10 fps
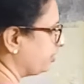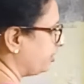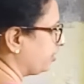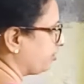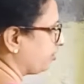
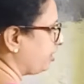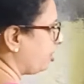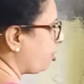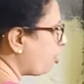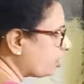here
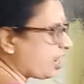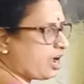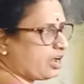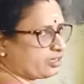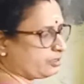along
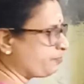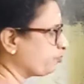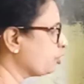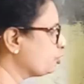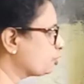R.
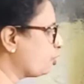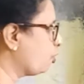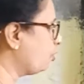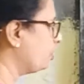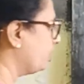
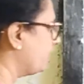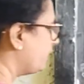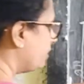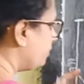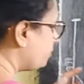
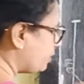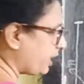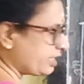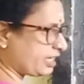So, you can